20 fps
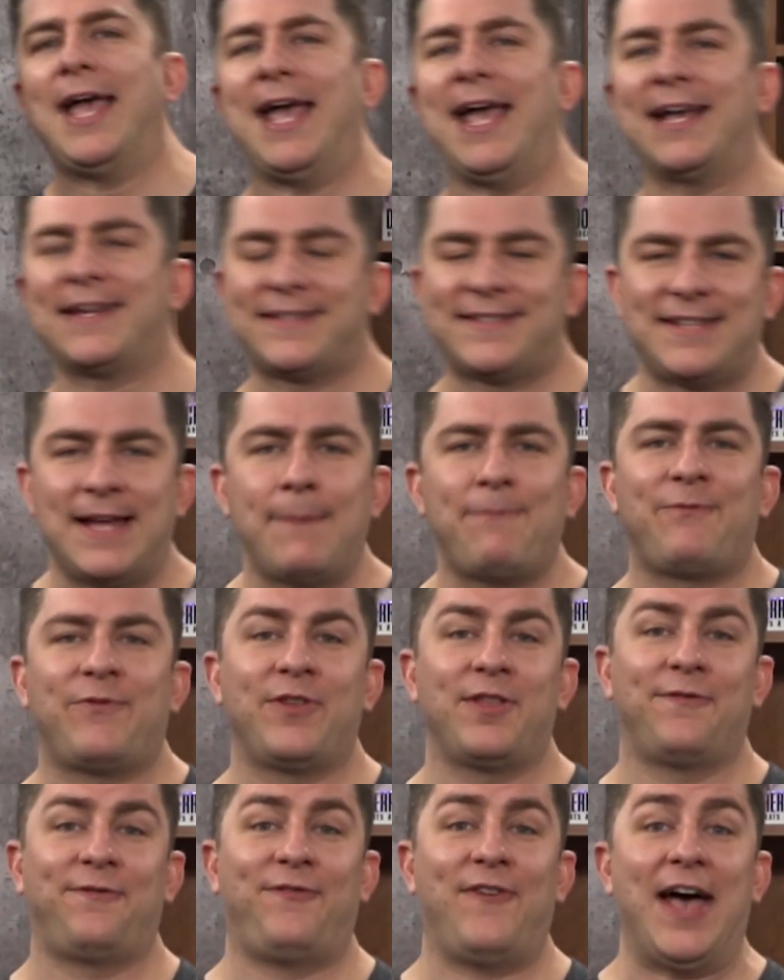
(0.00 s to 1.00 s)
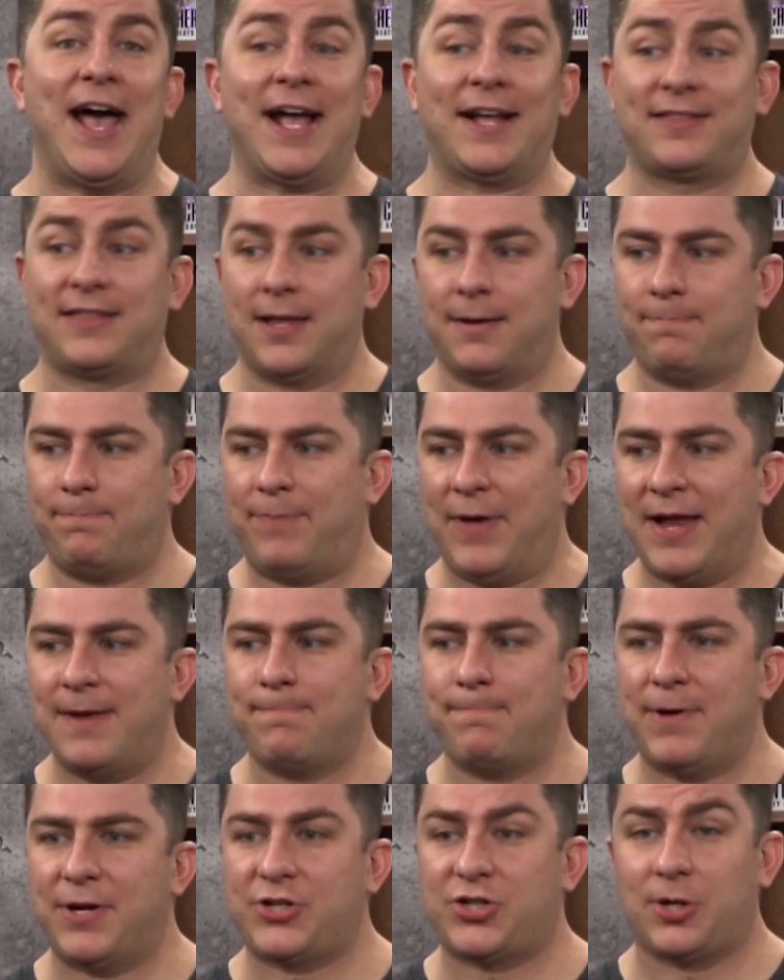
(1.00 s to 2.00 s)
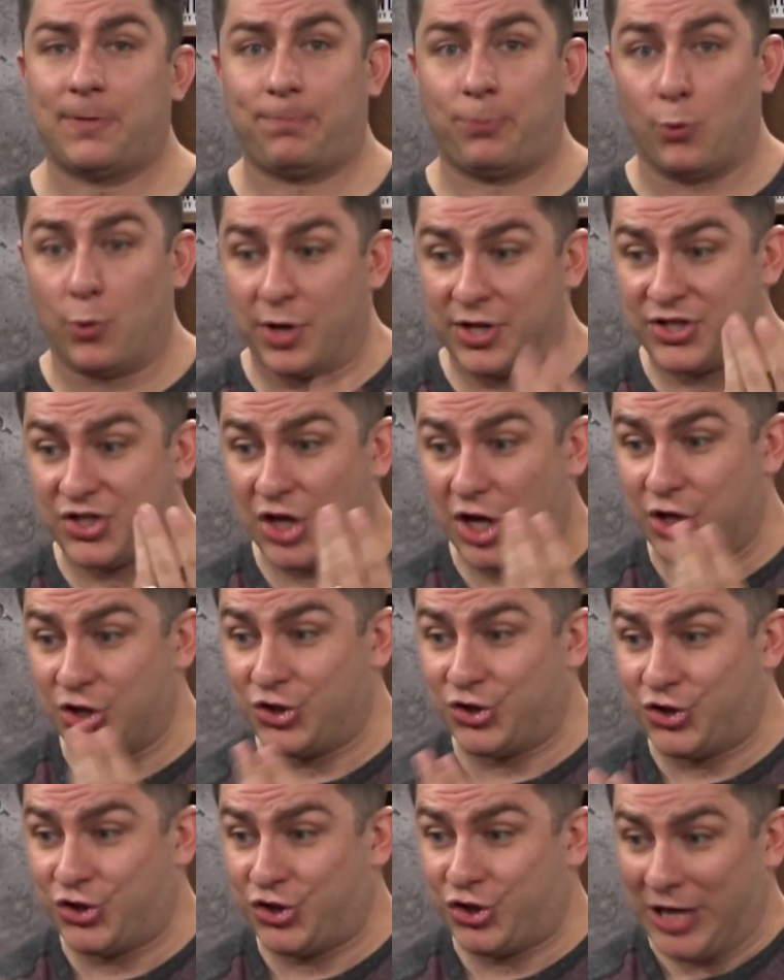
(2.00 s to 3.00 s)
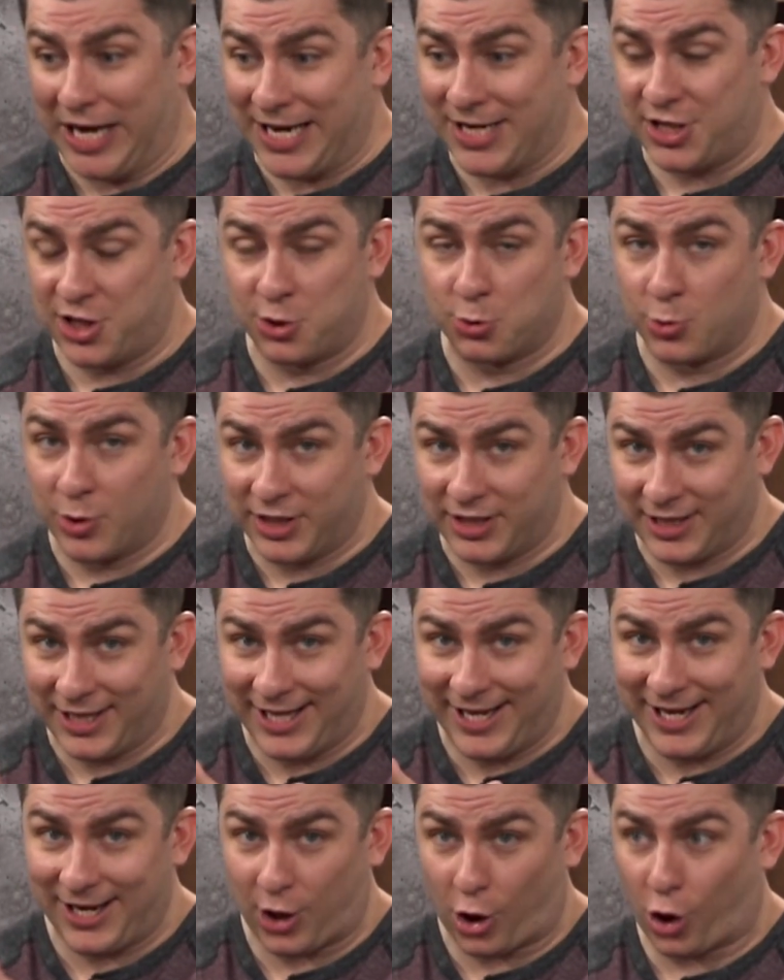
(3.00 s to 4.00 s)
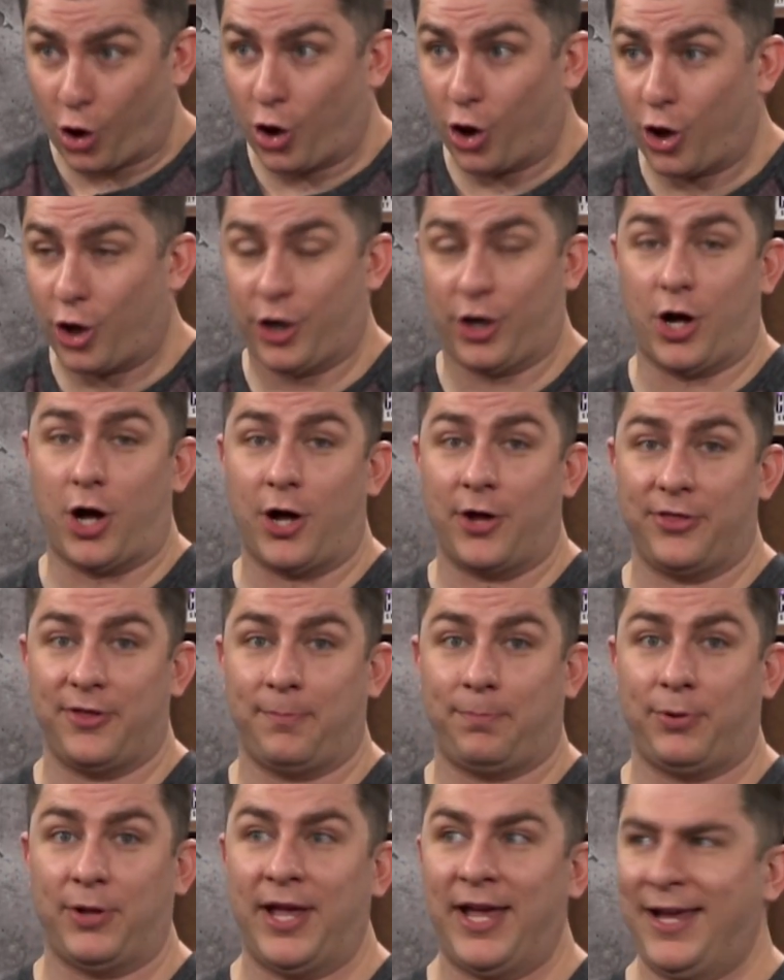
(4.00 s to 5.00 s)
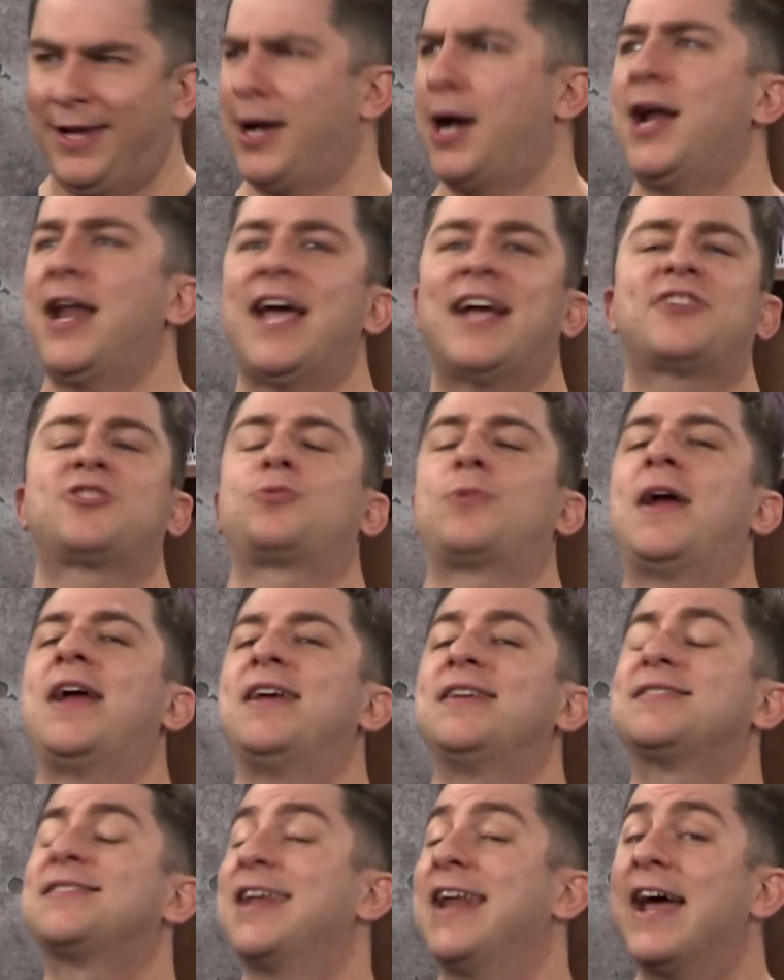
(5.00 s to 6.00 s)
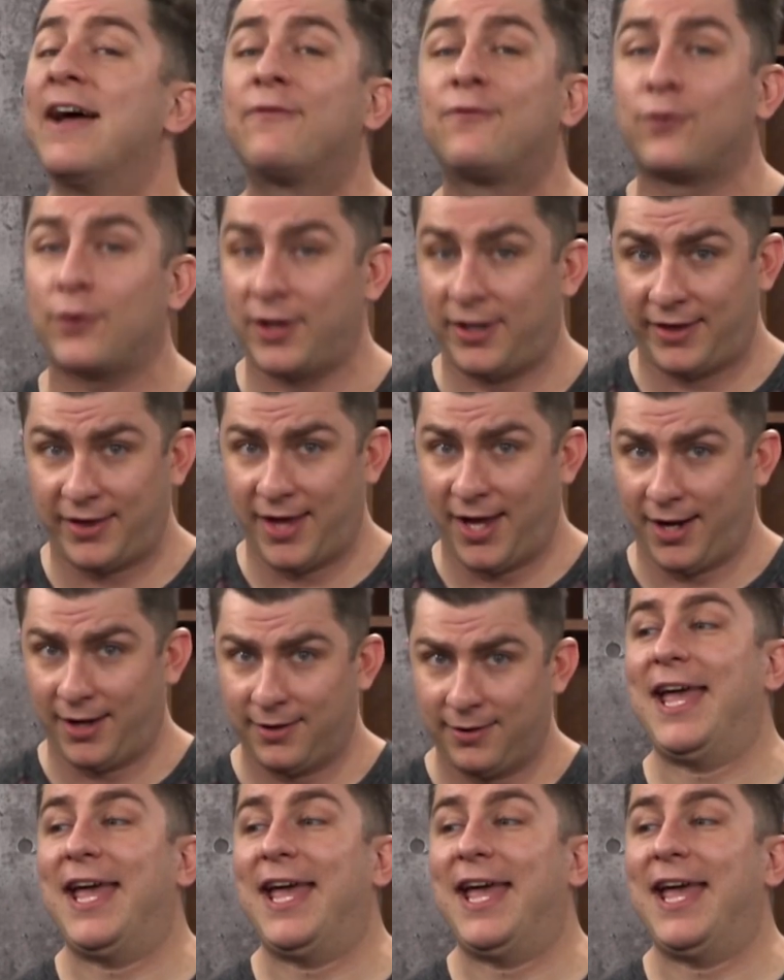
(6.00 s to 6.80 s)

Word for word: Except for the fact that Ben Bishop was genuinely hurt on the play. Got x-rays and everything.